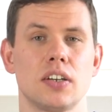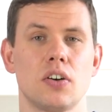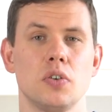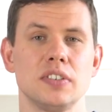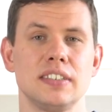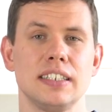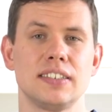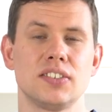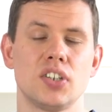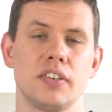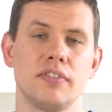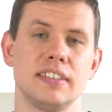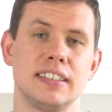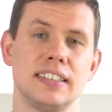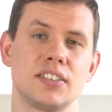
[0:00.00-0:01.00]
hosting
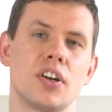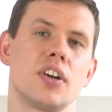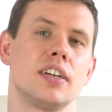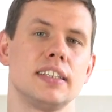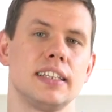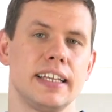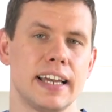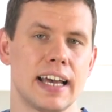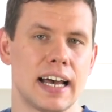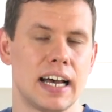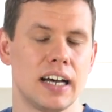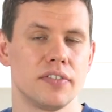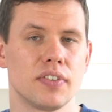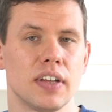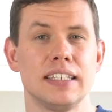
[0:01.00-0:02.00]
services currently
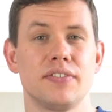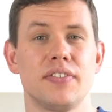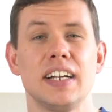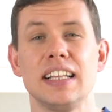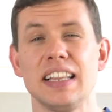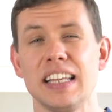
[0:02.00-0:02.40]
have is very